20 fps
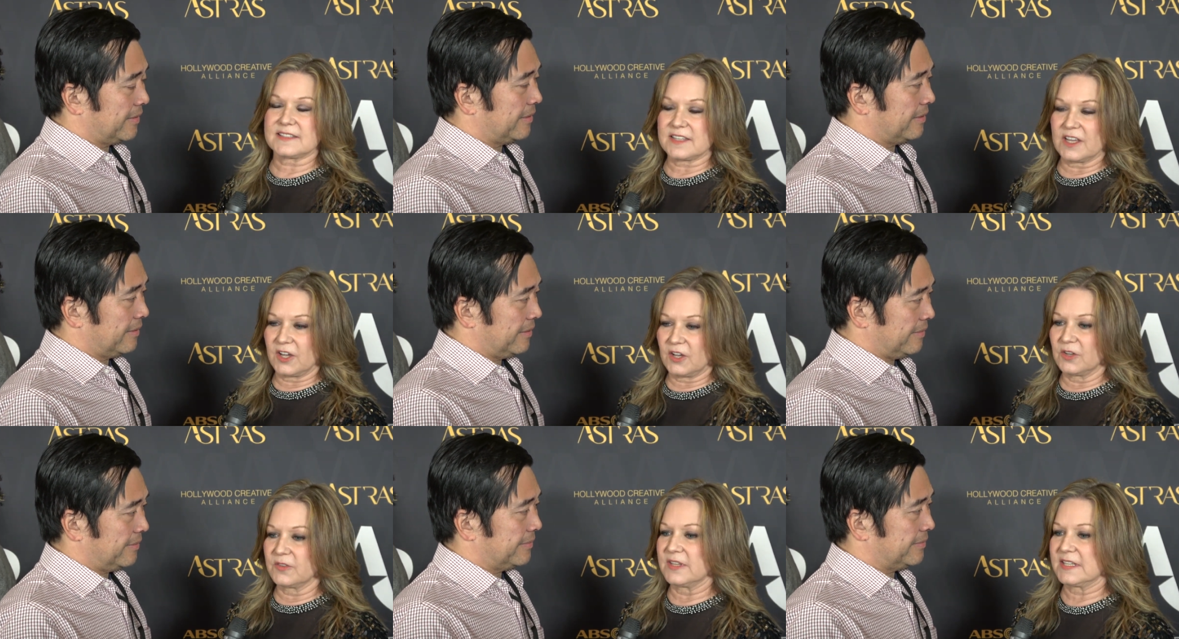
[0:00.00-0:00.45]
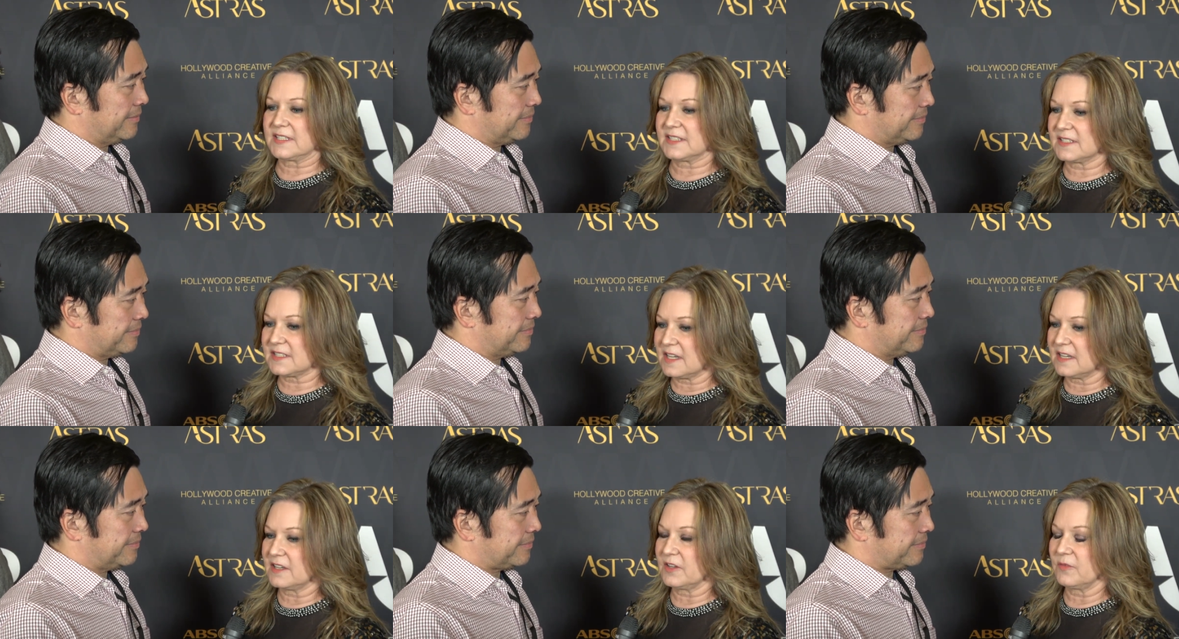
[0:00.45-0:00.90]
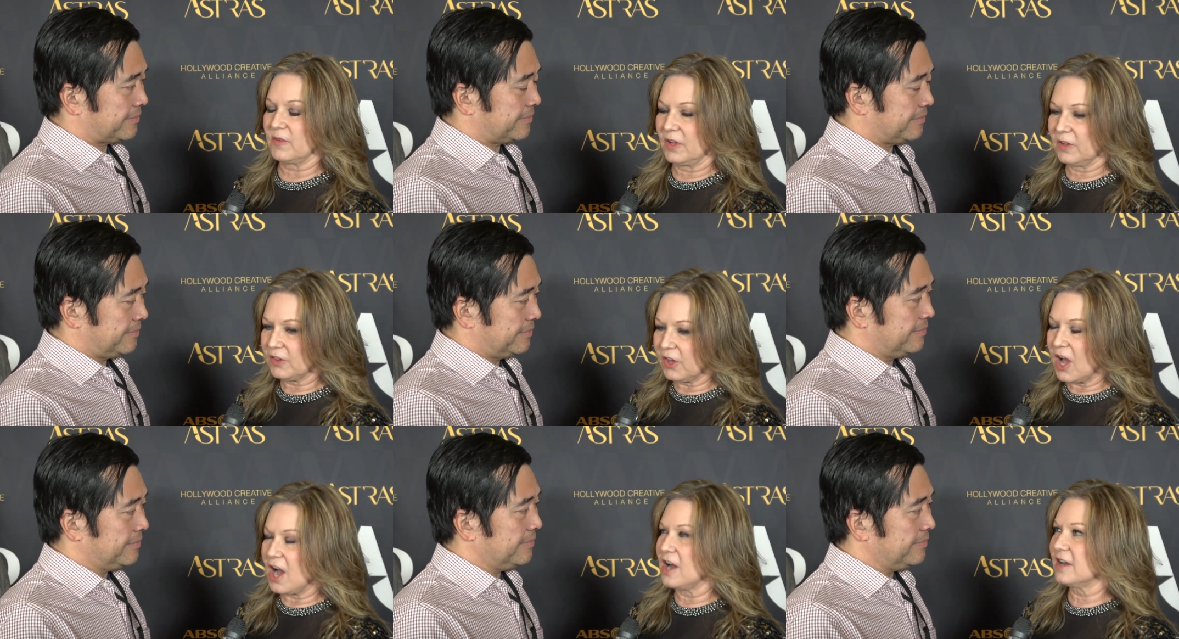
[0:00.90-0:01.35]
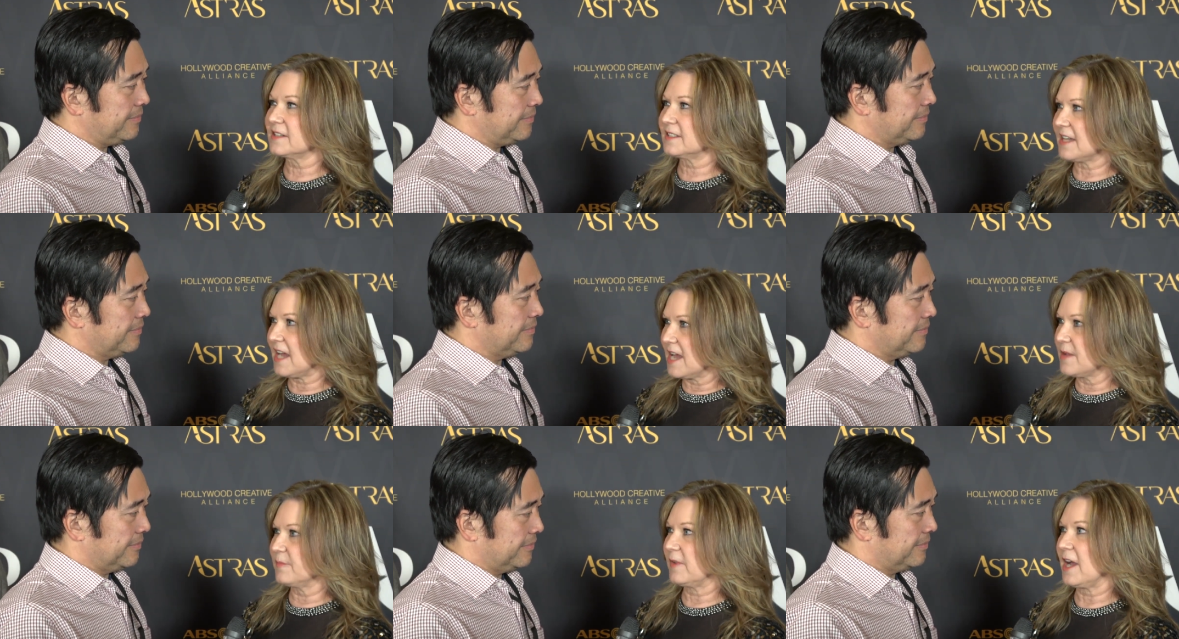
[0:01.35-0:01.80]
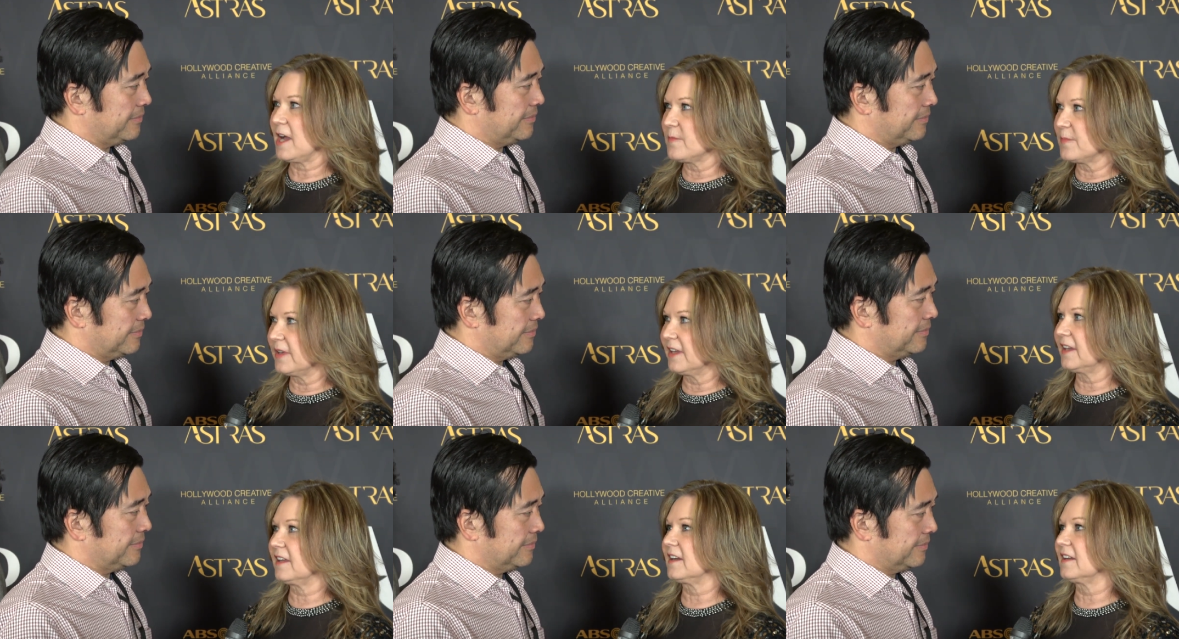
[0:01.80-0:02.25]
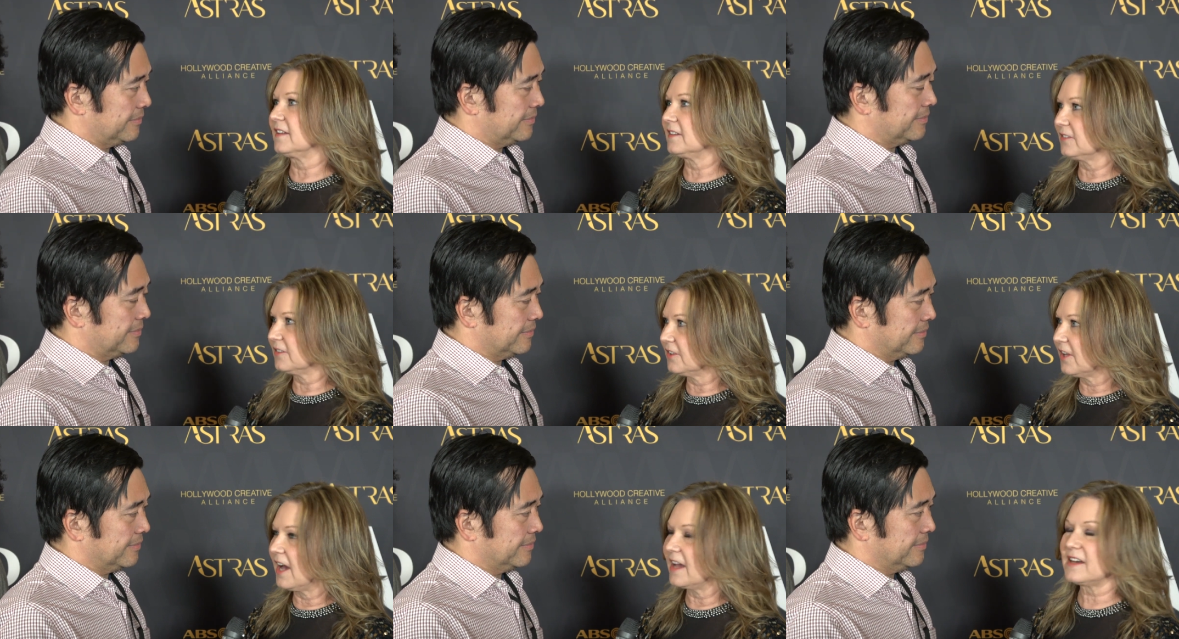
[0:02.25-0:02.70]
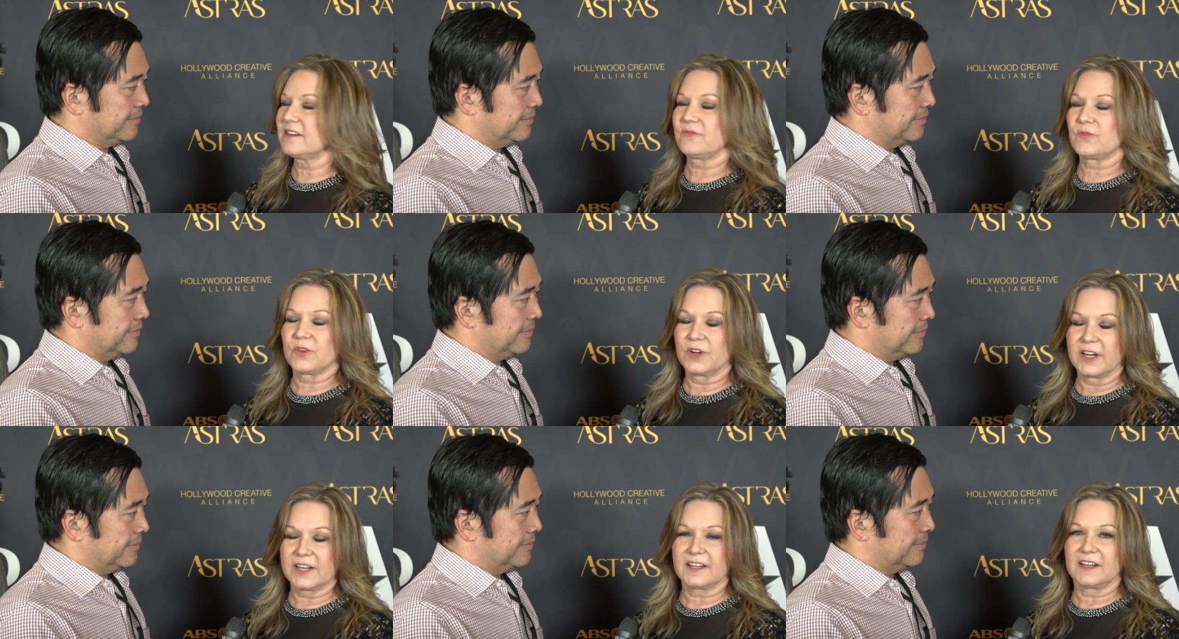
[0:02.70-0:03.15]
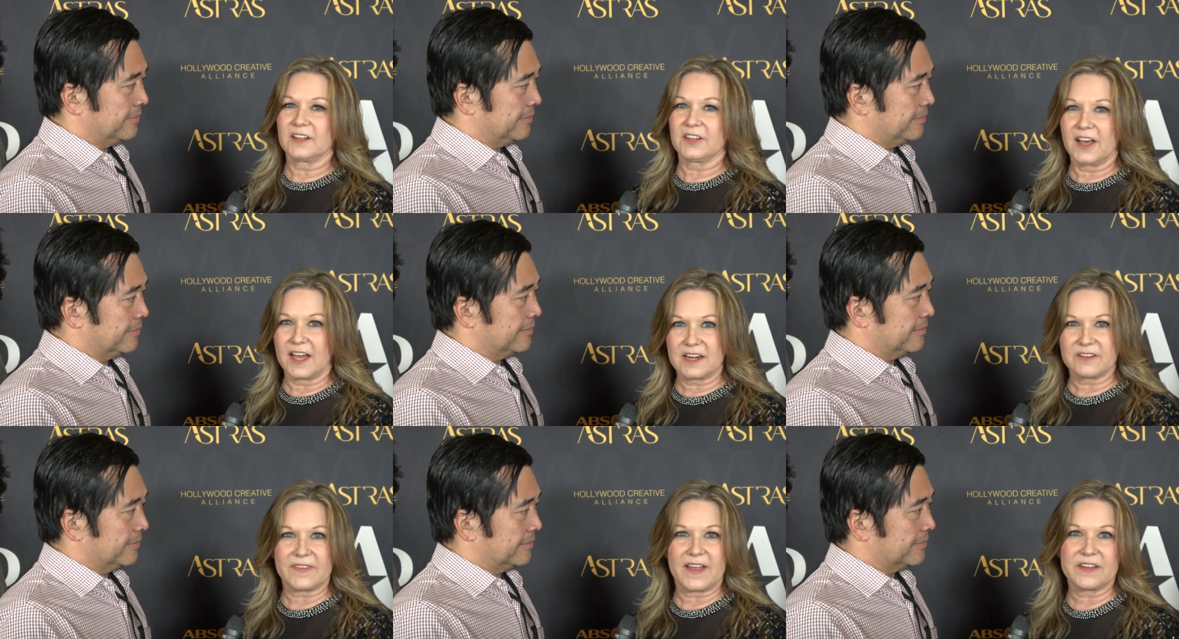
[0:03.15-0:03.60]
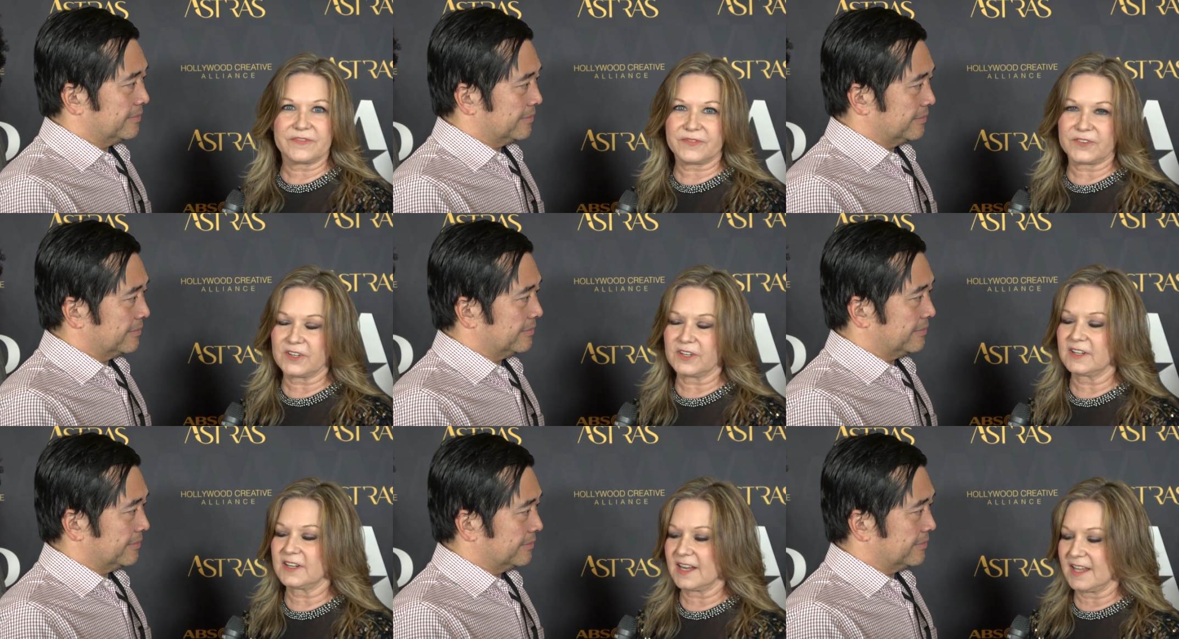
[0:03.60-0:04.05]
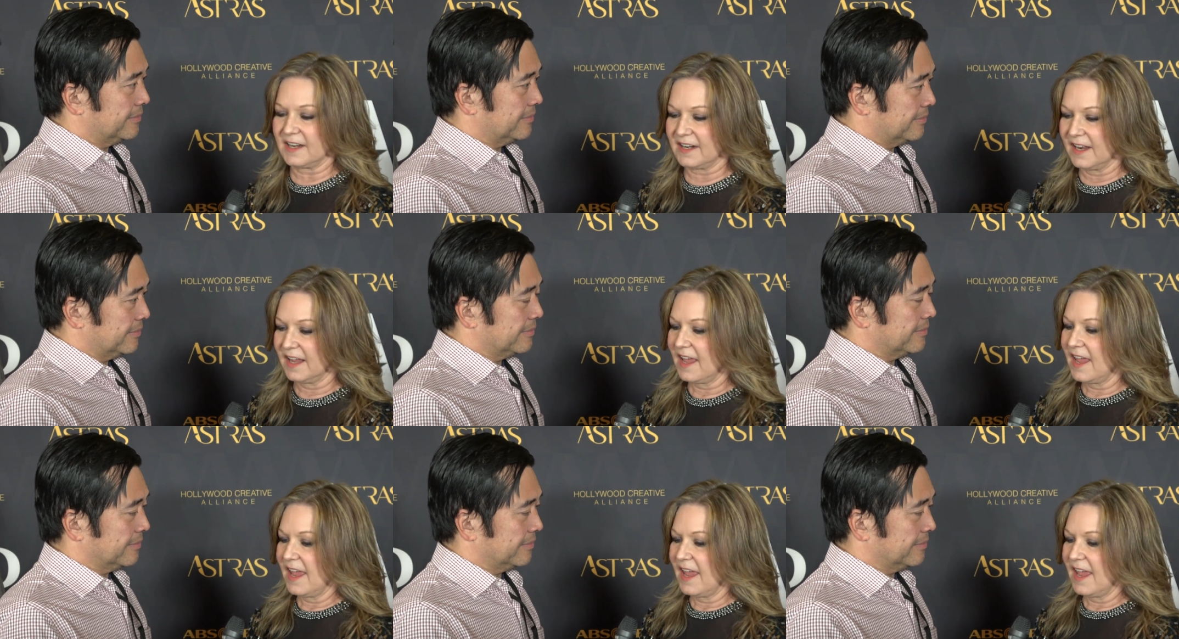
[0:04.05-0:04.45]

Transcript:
Speaker 1: So this is a, a long time coming, and a lot of work and a lot of effort, and,